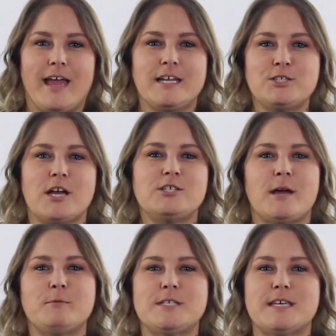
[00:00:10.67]
In John
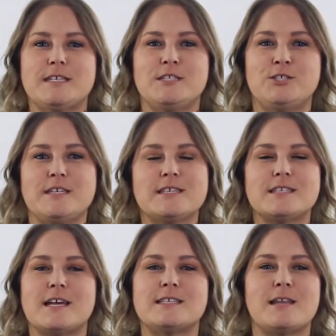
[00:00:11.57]
chapter 6,
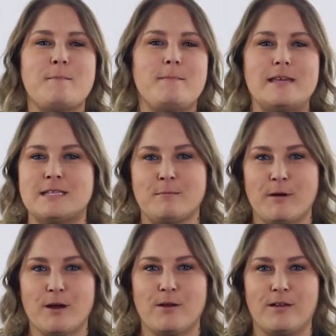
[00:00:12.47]
Jesus does an amazing
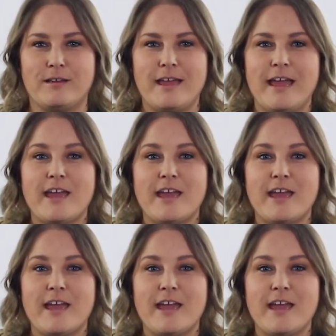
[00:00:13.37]
miracle.